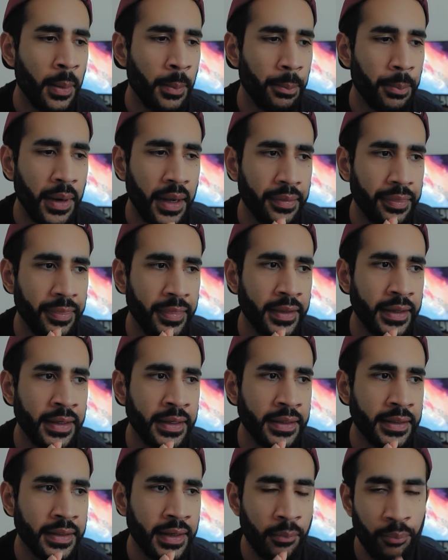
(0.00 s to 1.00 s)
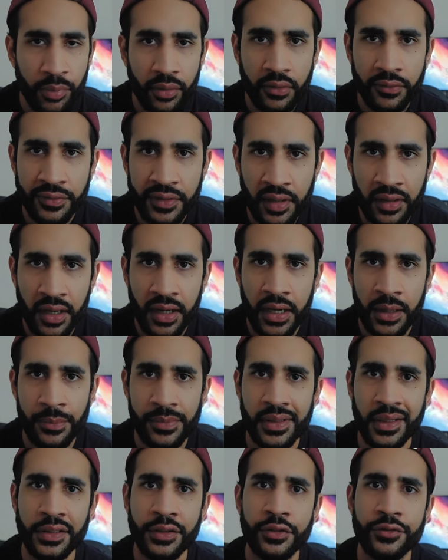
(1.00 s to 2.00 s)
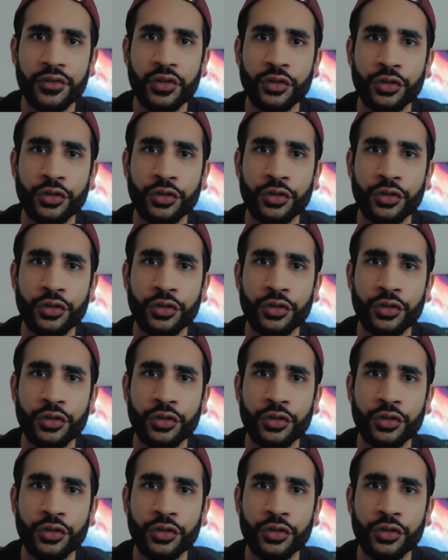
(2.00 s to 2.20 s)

But the number of times I used to